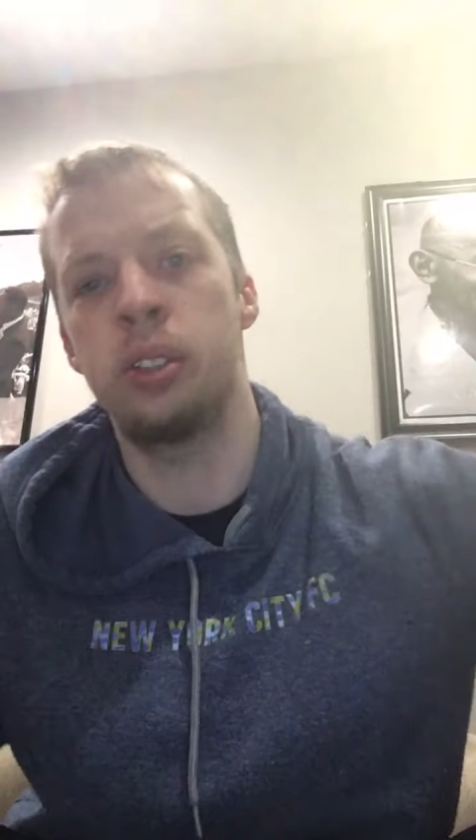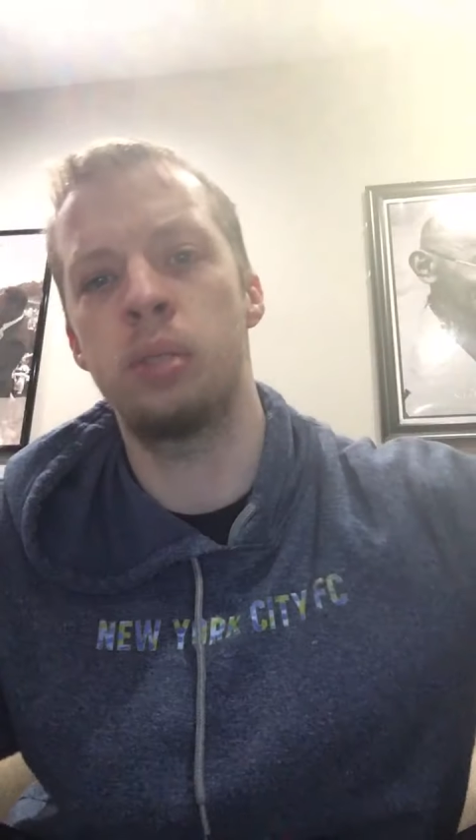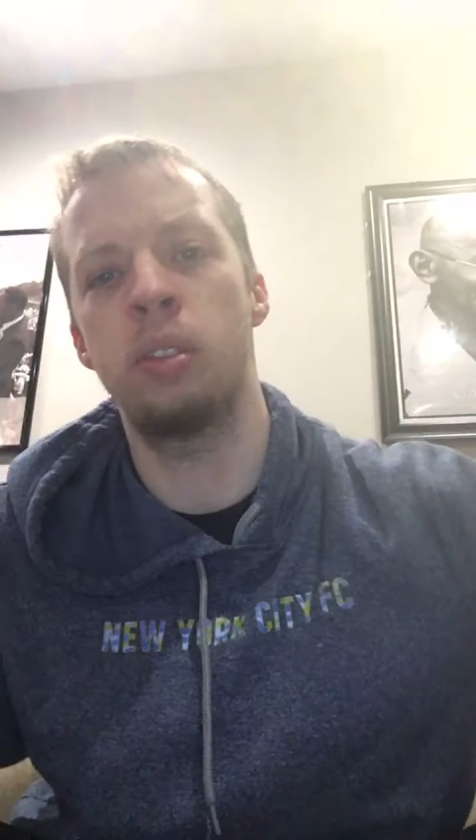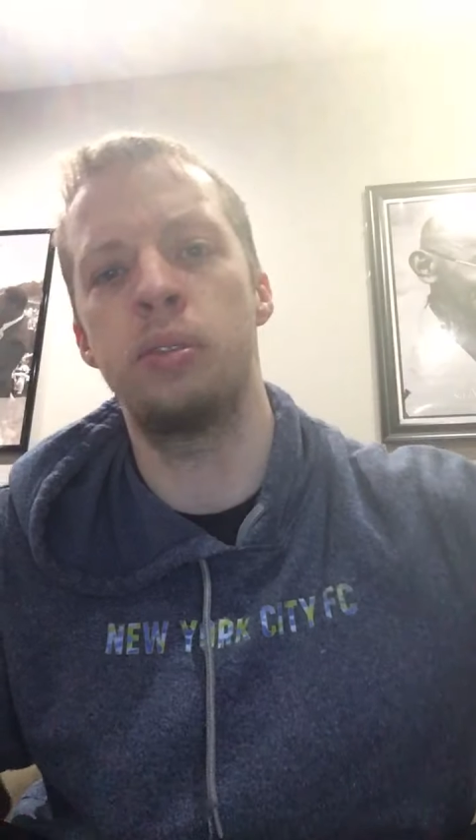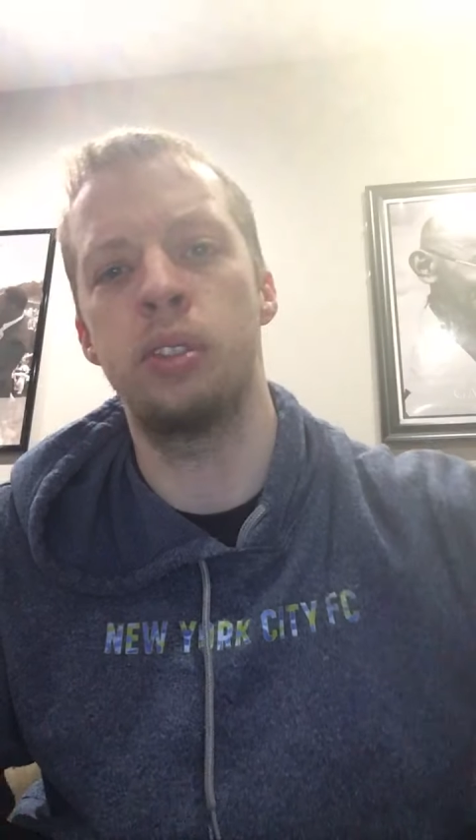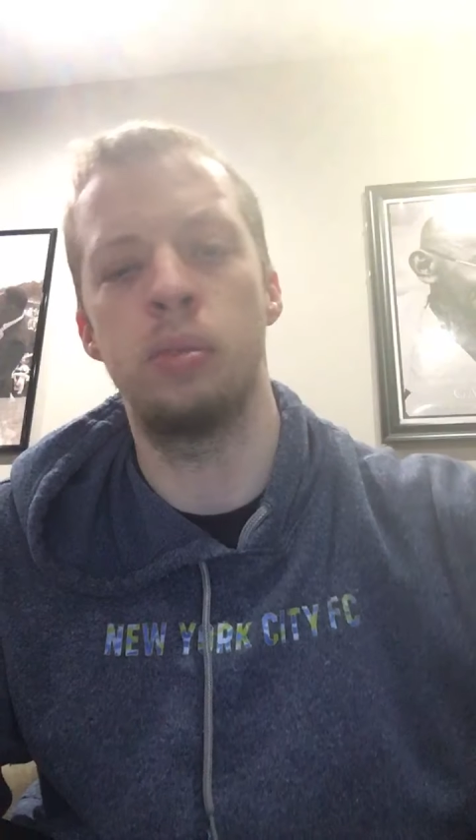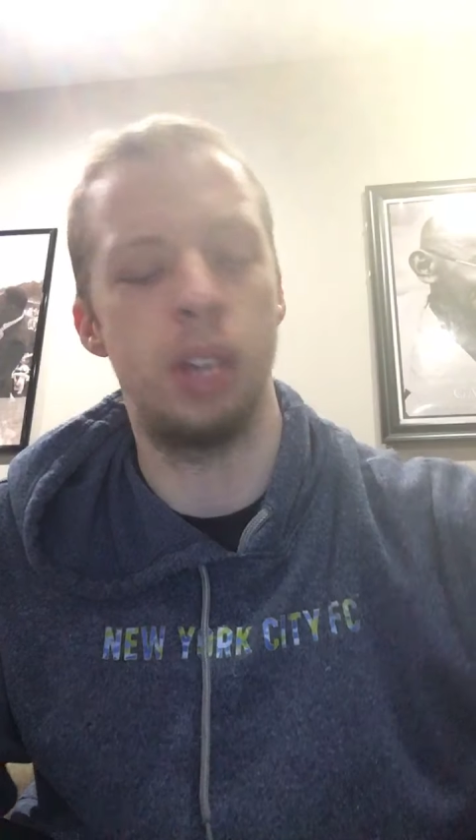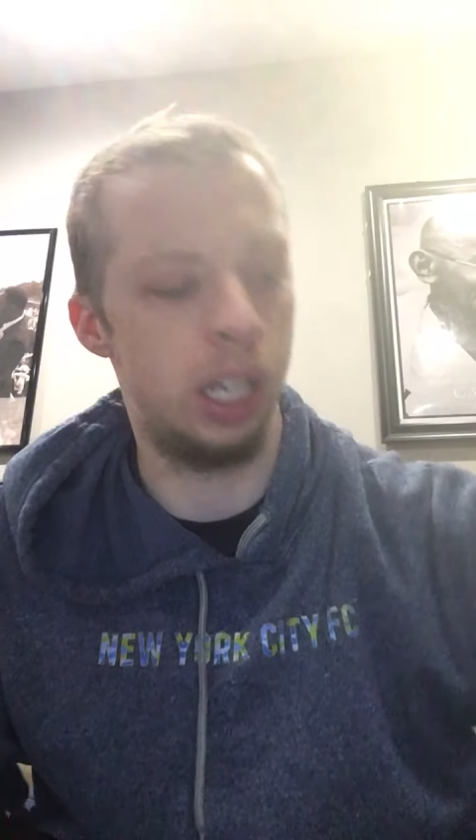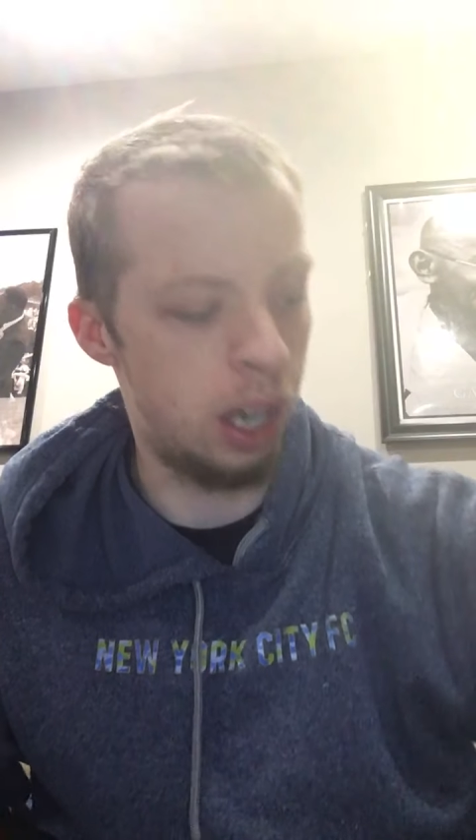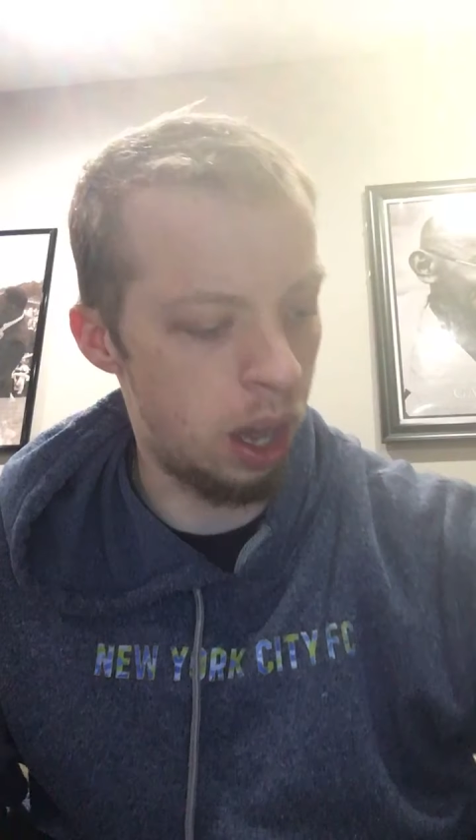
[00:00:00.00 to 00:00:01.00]
some of you
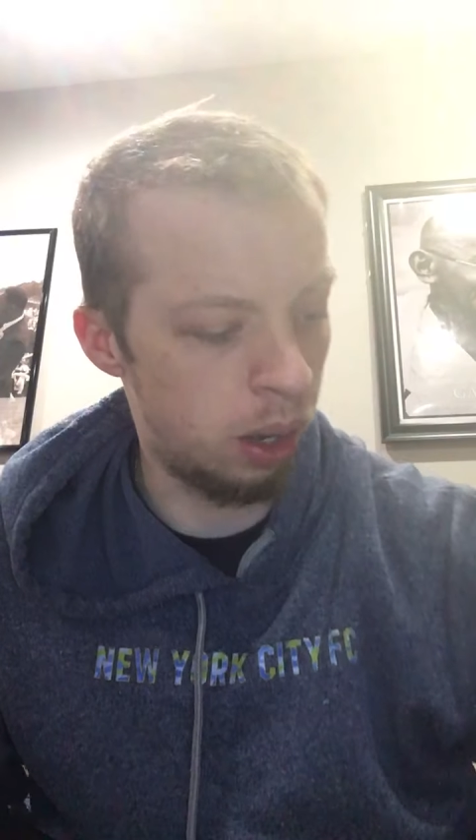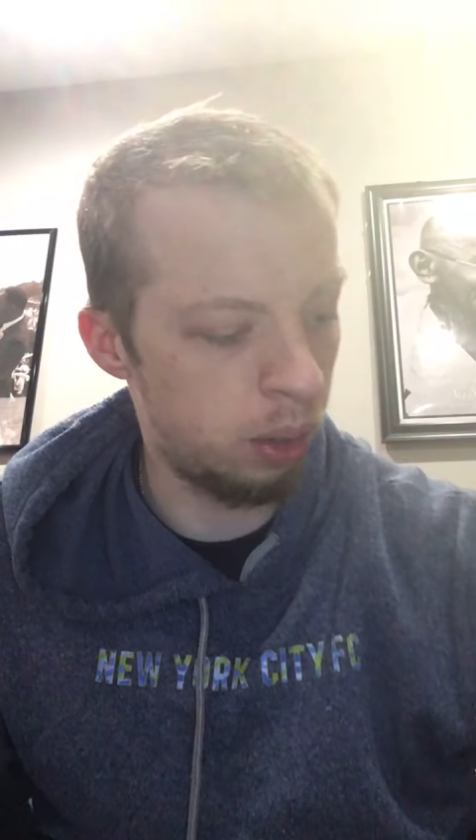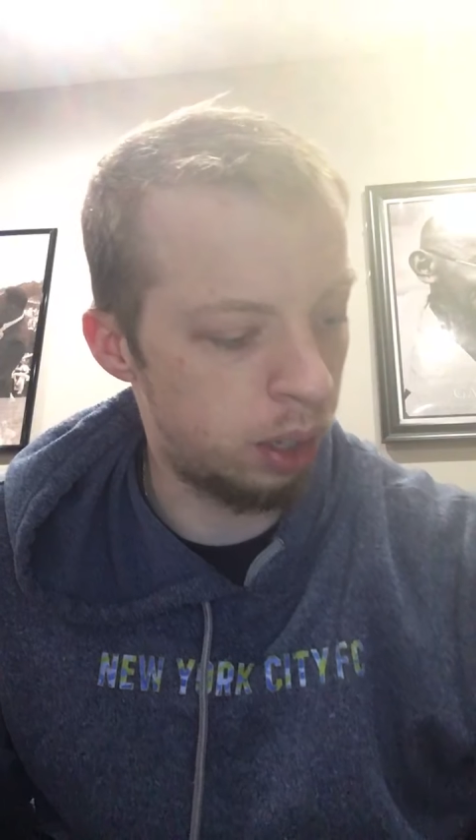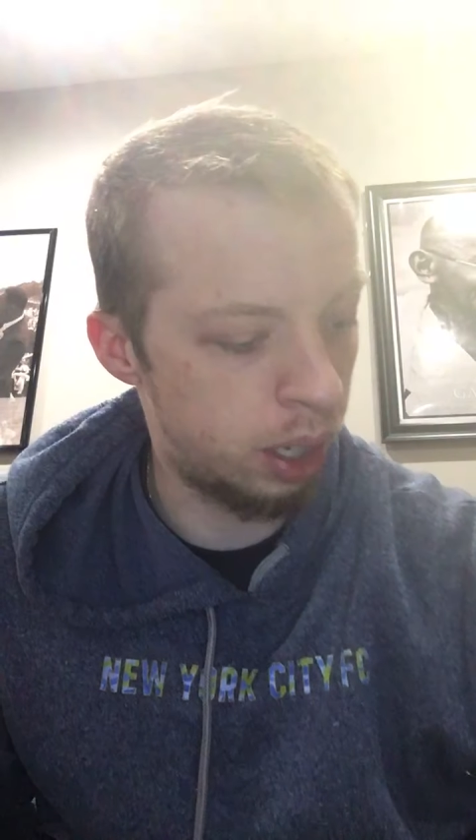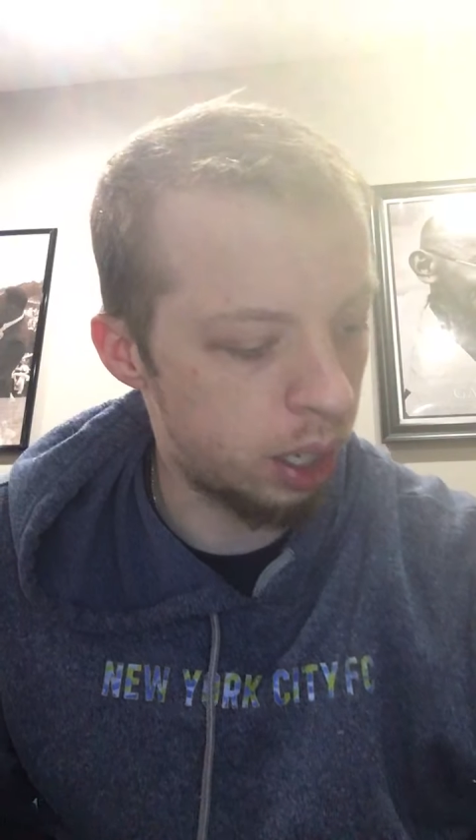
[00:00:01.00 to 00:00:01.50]
may know,